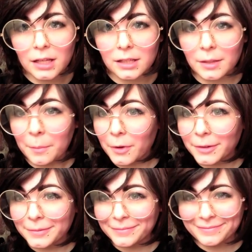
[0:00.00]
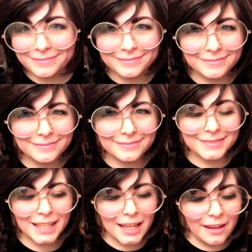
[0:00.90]
Simple.
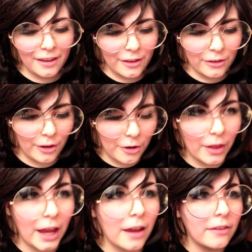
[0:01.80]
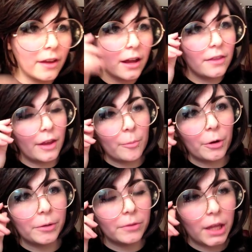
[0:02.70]
So, like I said, the
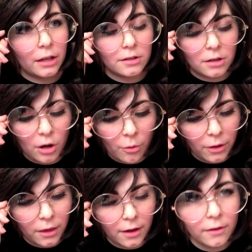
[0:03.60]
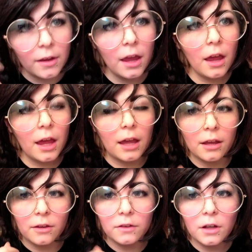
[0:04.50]
important thing to know with this
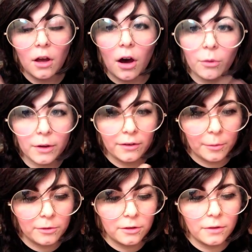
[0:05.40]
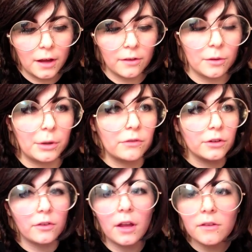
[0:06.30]
is always substitute things that work for
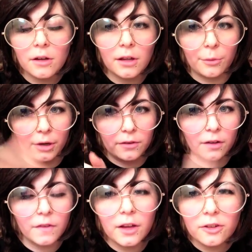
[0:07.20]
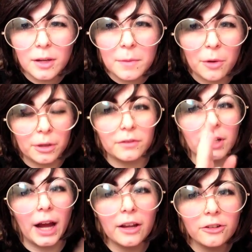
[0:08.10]
your skin tone, that work for your face shape, that work for
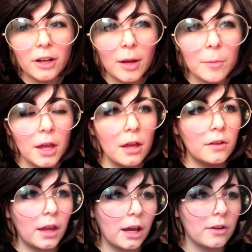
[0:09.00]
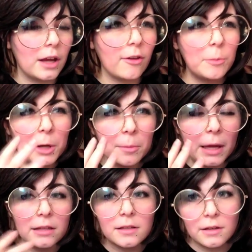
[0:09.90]
your eye shape. Like,
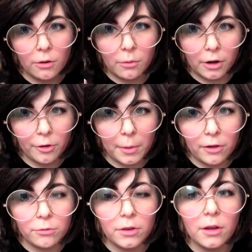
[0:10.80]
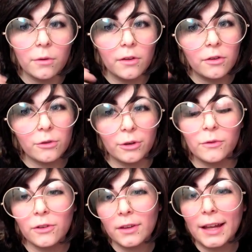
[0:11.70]
experiment, see what works best with you. This is sort
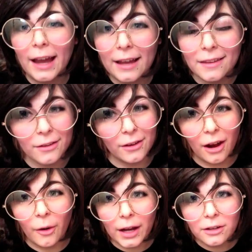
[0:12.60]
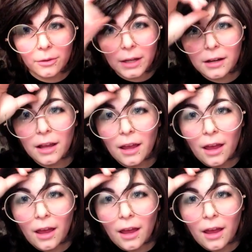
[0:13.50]
of just a guide. This is how I do it.